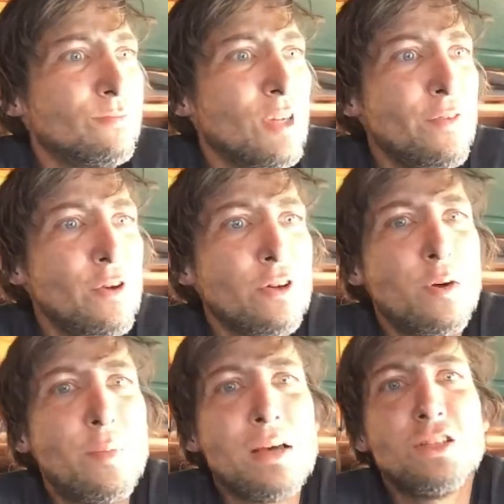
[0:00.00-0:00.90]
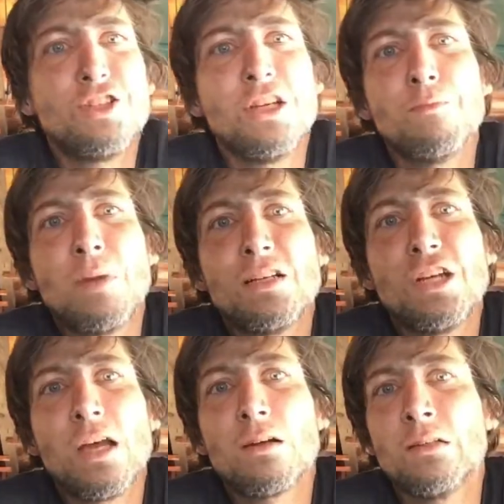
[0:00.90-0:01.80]
if you were to go by my
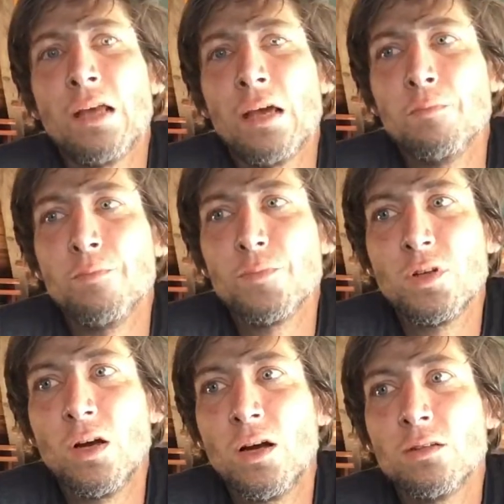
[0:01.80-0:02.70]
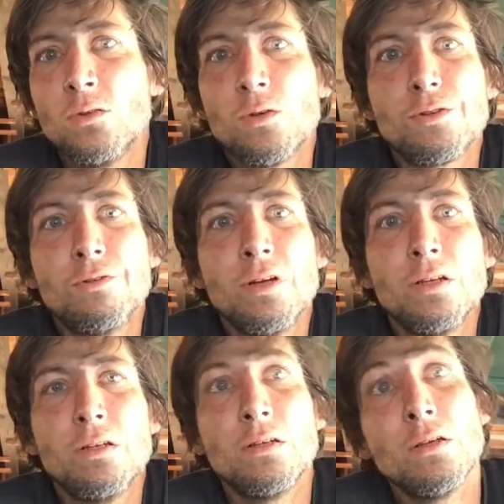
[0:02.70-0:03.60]
channel name, North
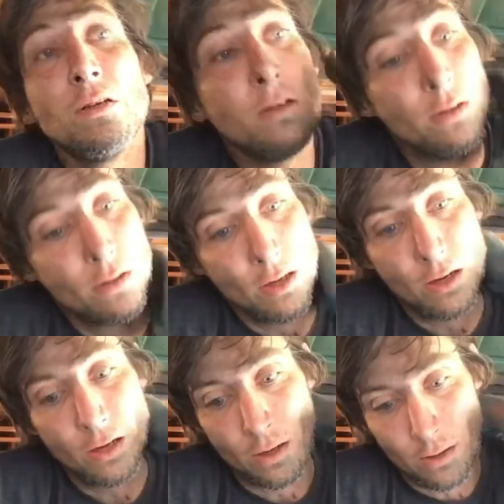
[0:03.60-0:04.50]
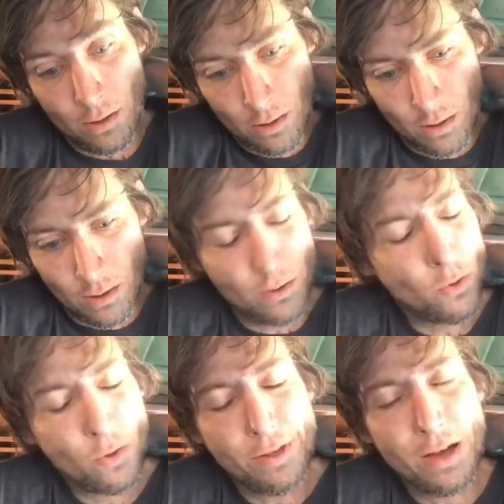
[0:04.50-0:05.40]
Grid or
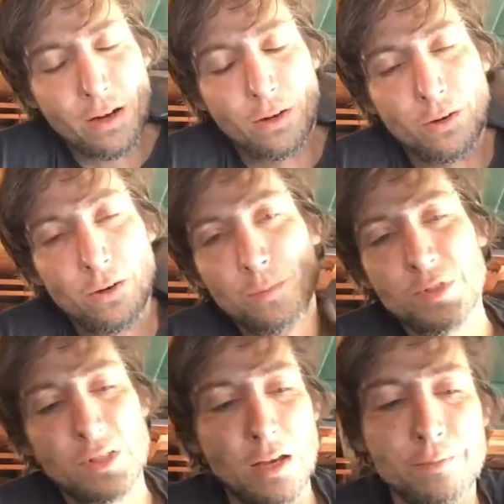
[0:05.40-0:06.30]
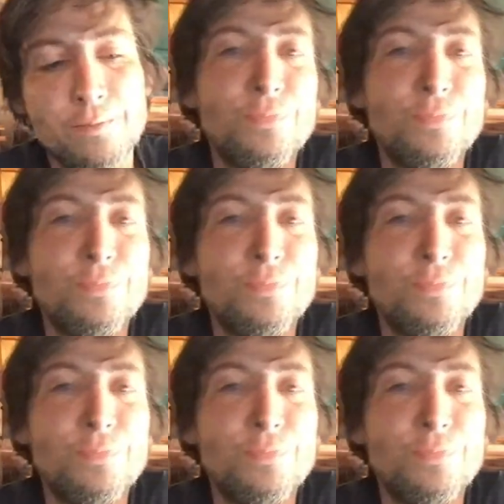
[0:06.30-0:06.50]
North Idaho Homestead,